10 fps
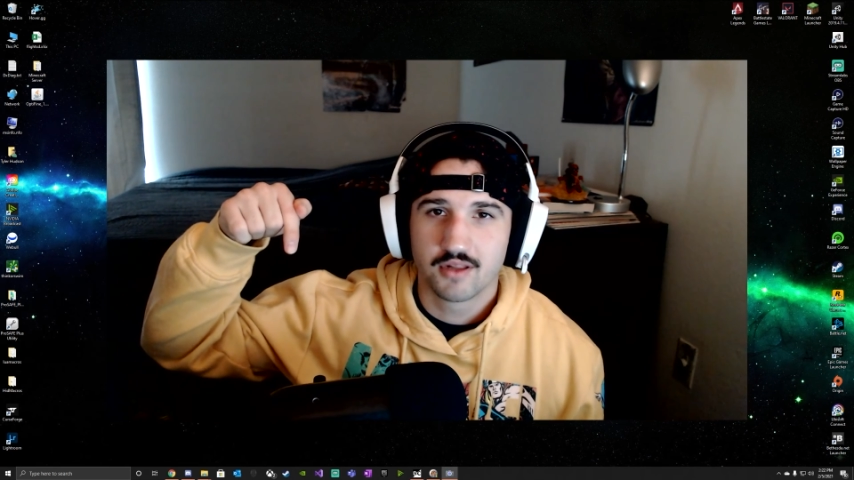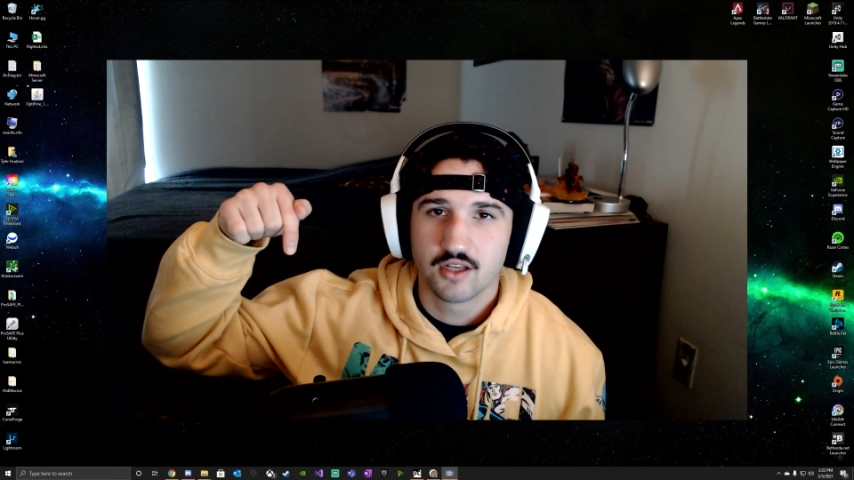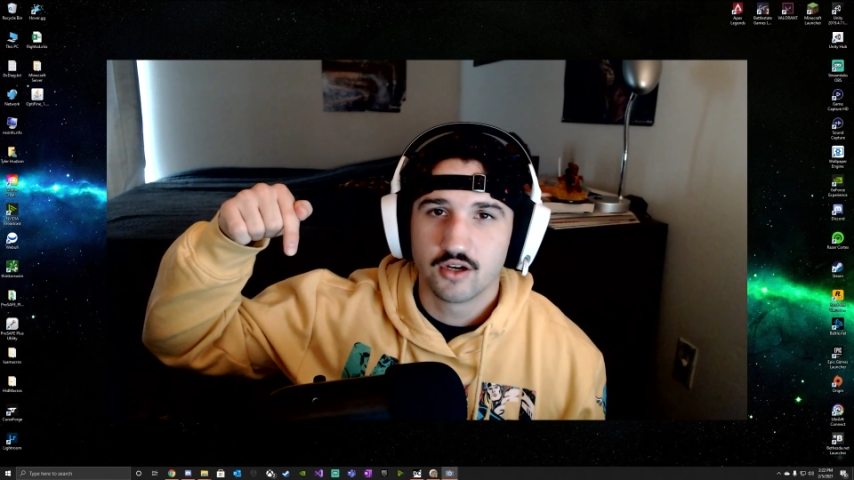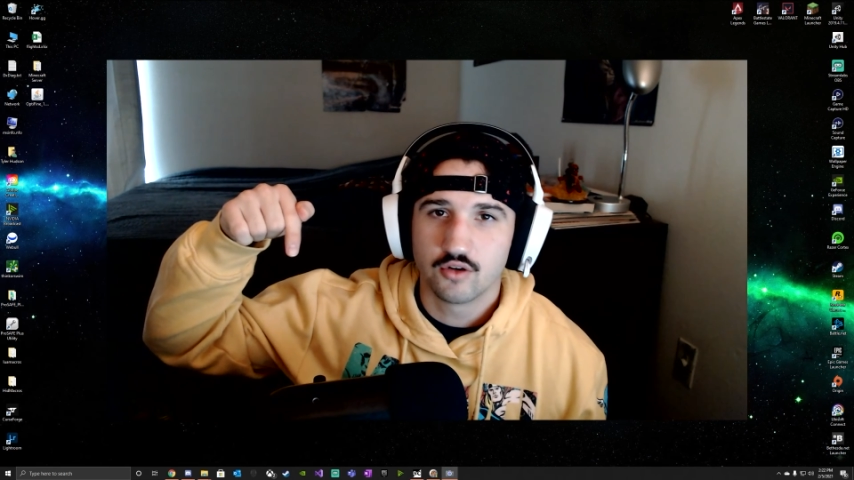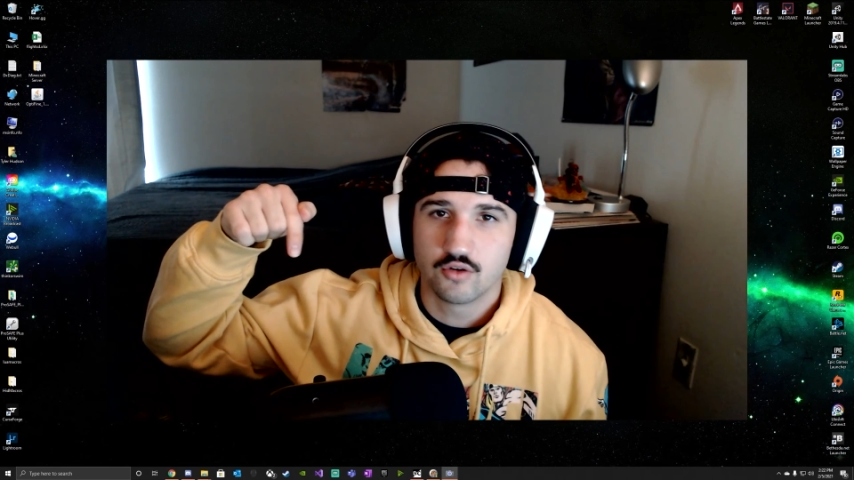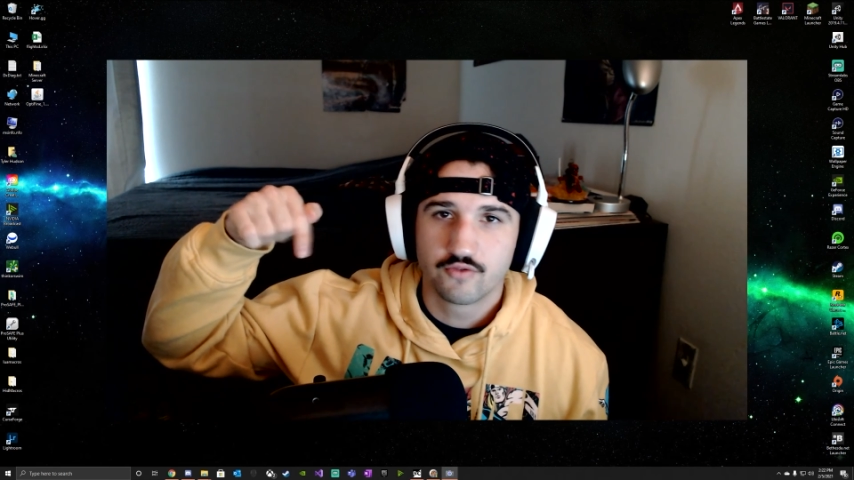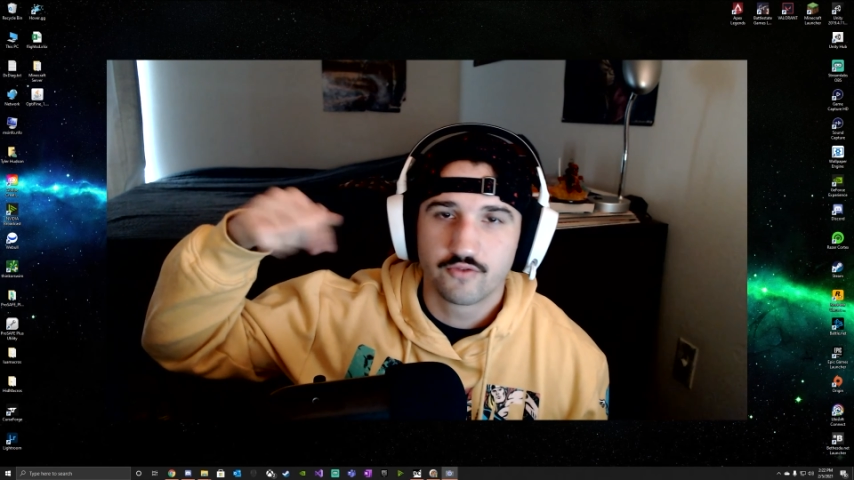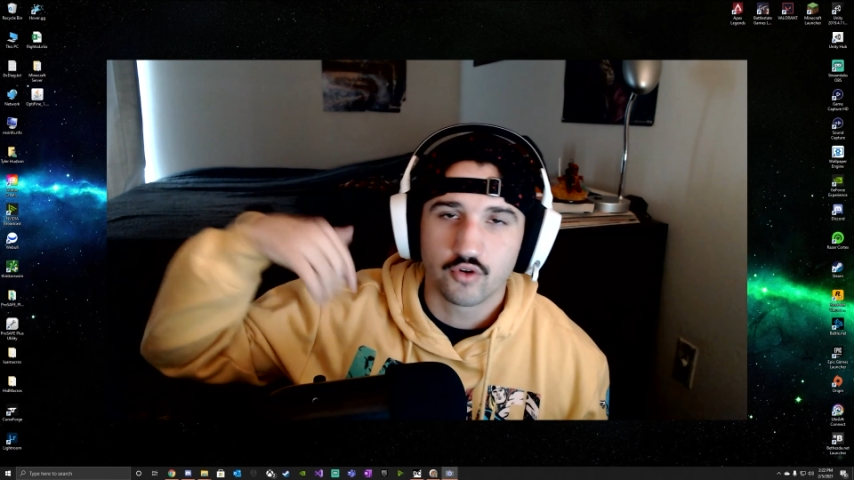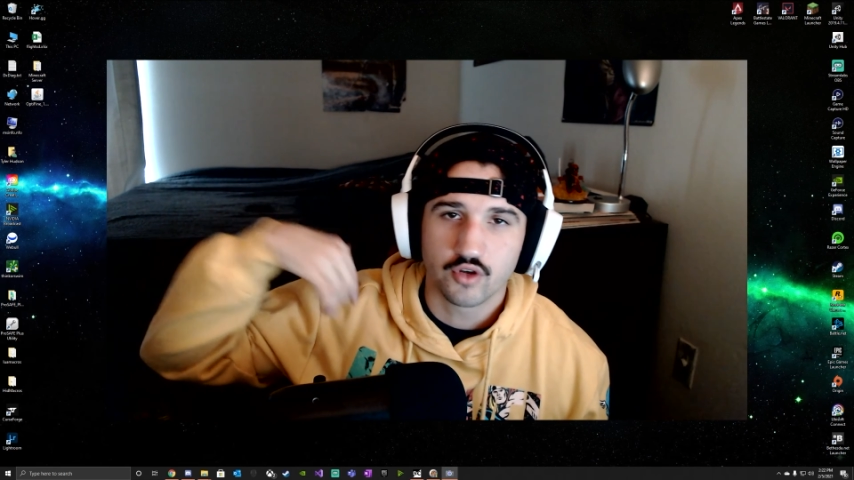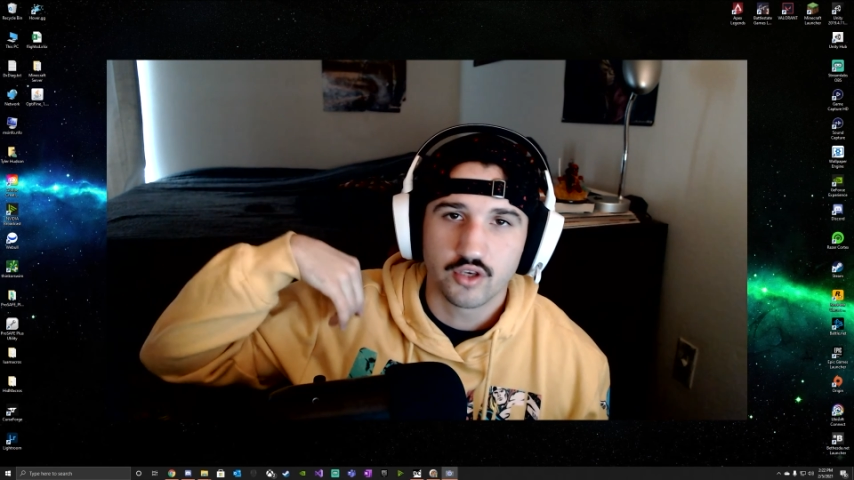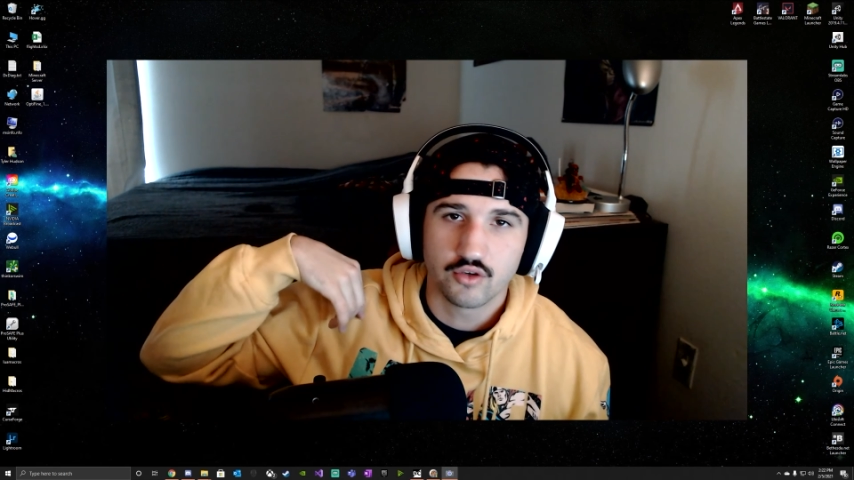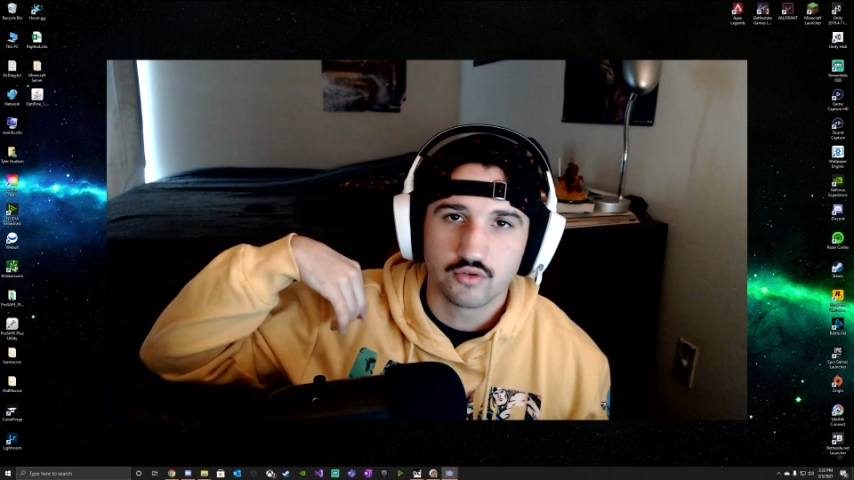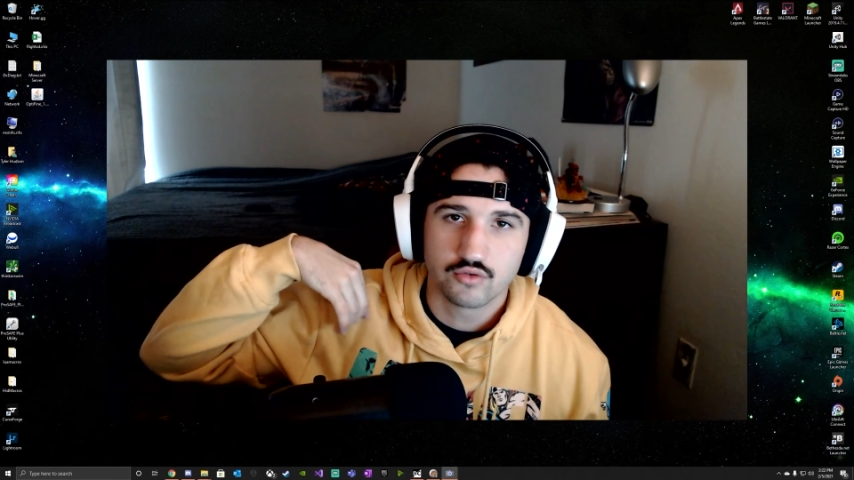below for you